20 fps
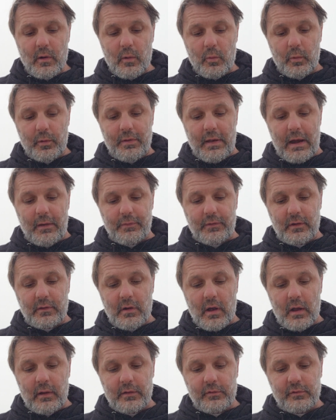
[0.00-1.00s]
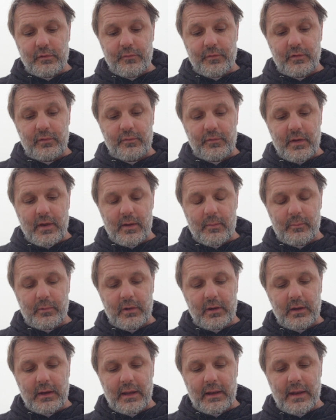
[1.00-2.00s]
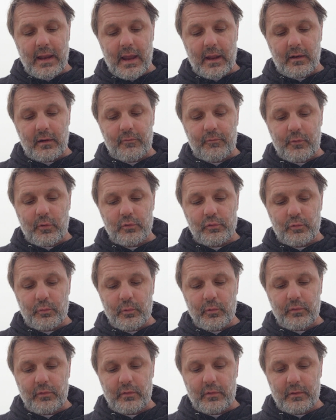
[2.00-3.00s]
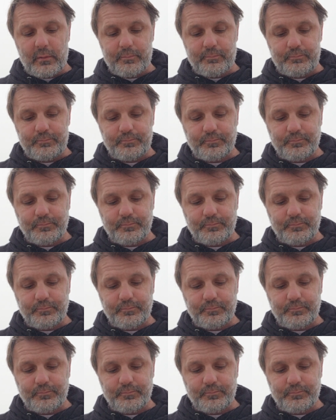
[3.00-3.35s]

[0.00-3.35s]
without the knowledge of his family and headed for Jerusalem.